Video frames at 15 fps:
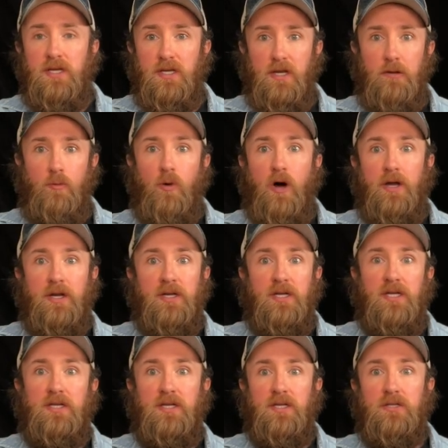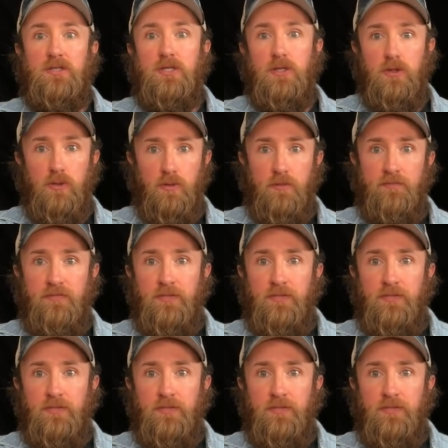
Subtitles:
ending 1 and ending 2.